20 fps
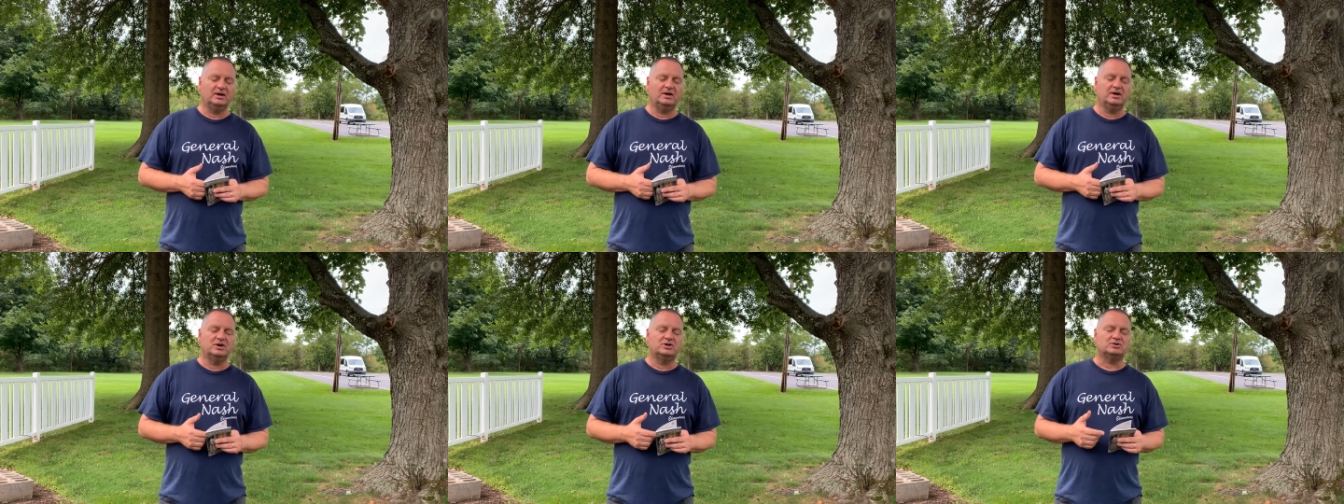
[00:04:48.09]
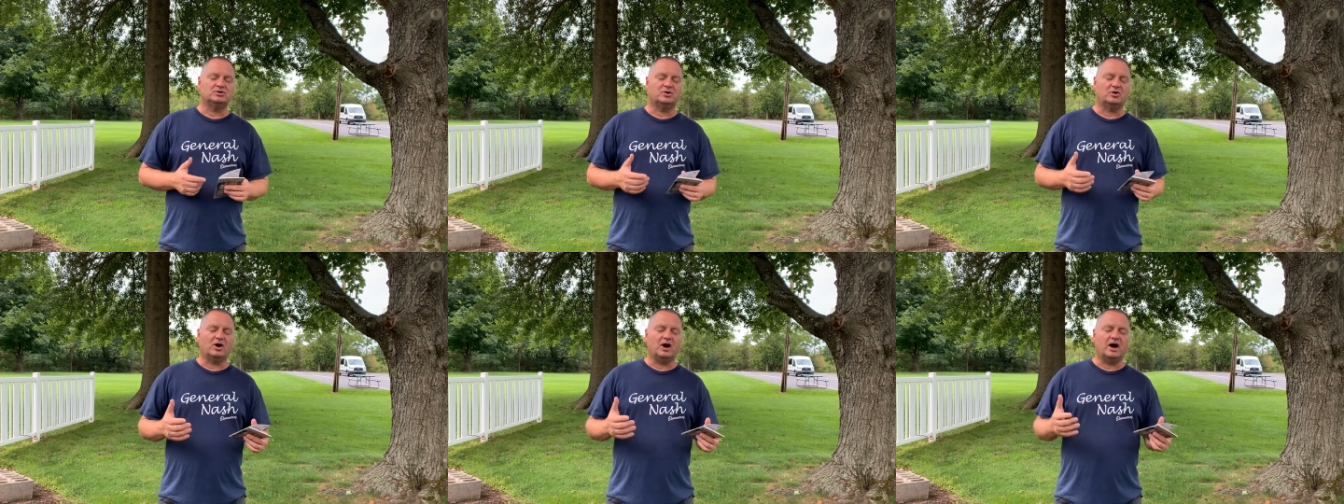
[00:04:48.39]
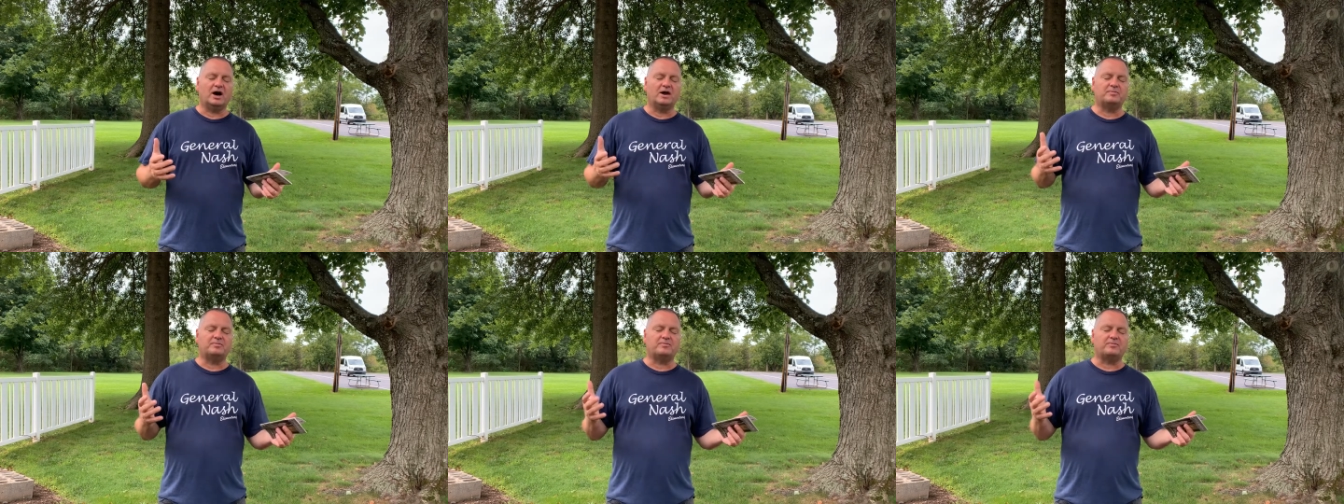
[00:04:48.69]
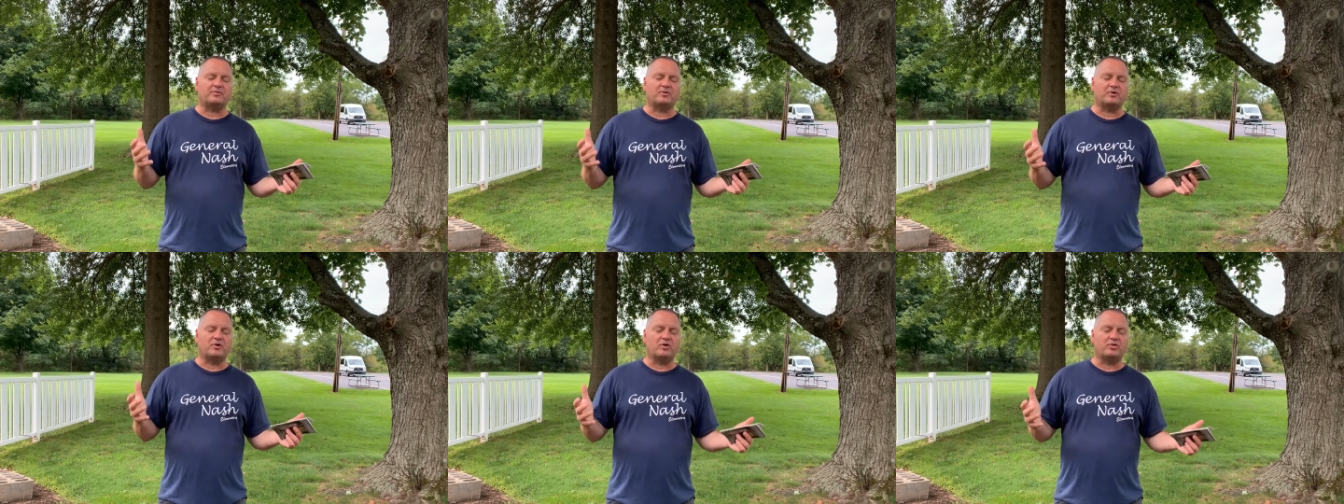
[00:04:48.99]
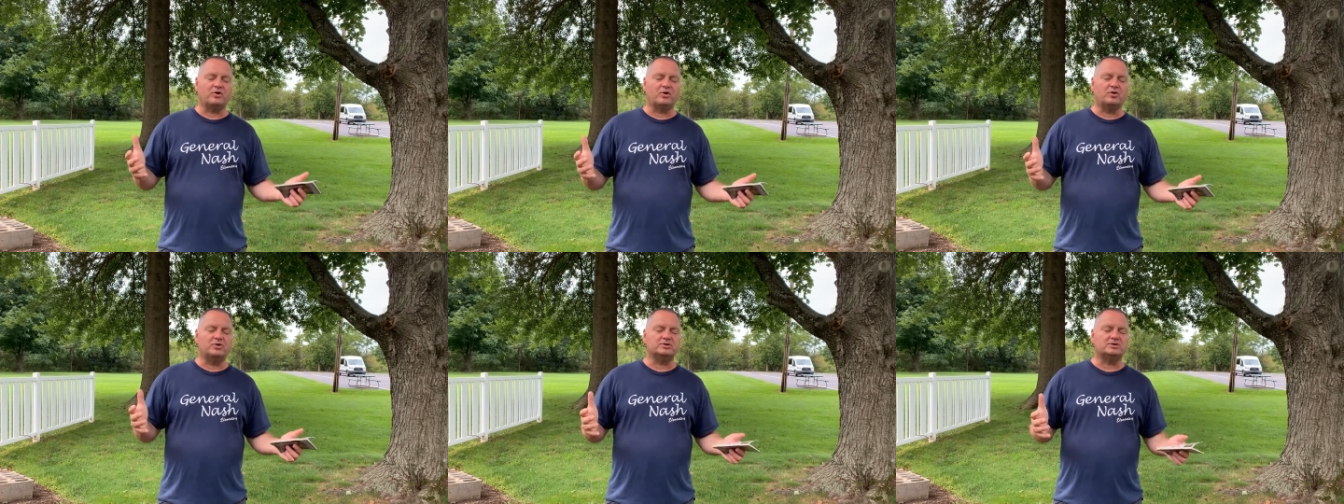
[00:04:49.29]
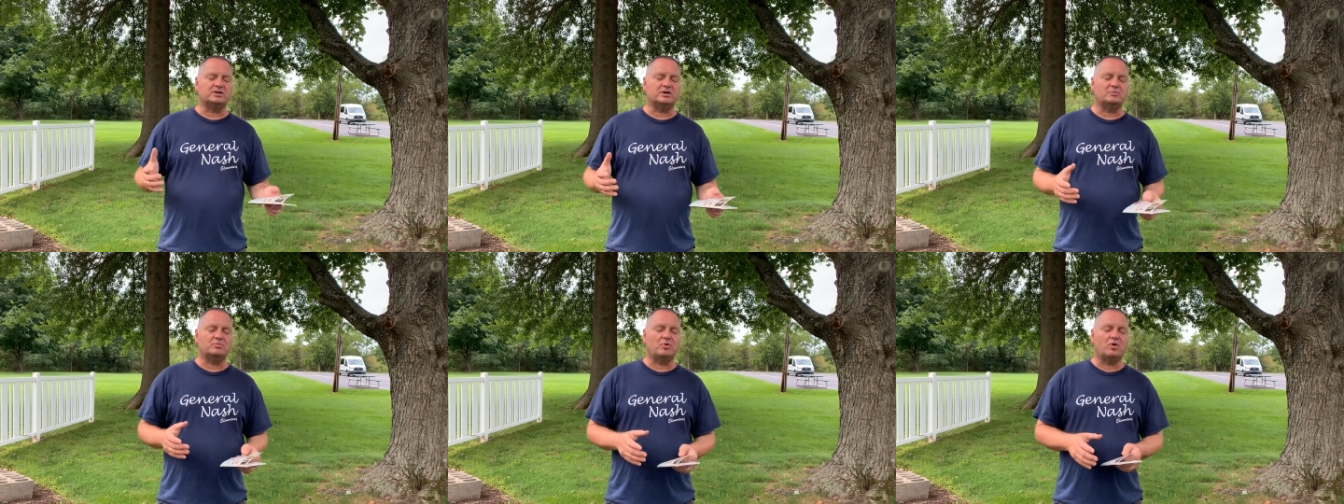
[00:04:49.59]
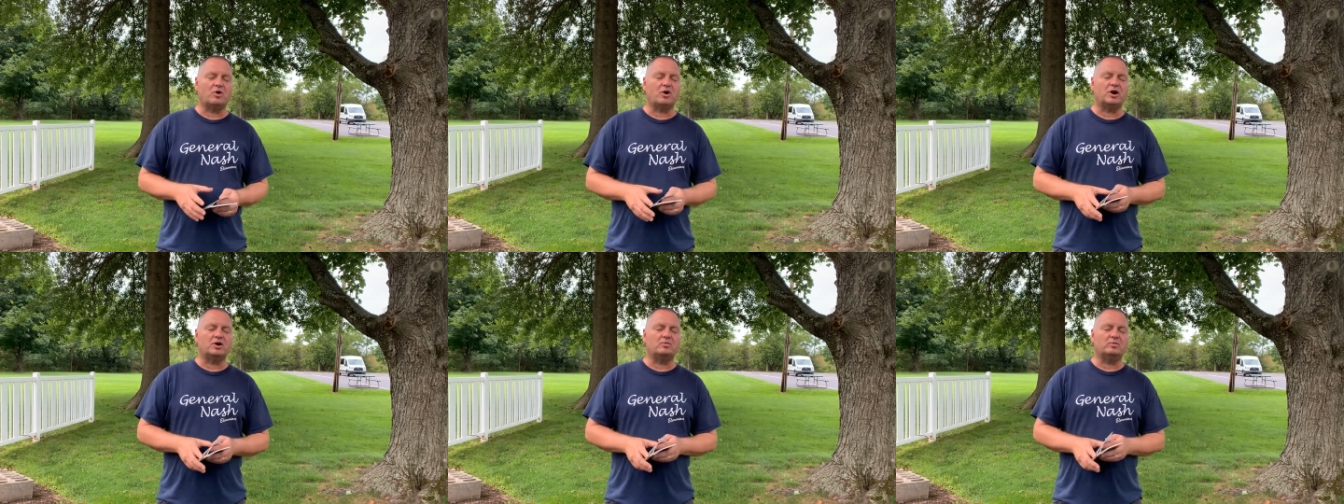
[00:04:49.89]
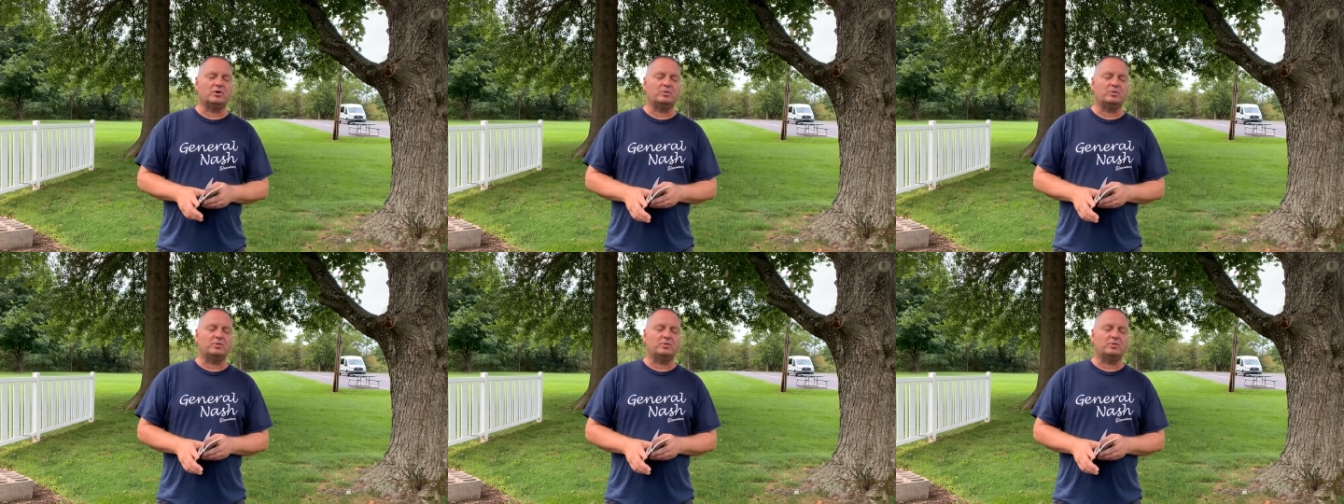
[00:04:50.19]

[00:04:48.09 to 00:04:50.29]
So, God, for those that mourn,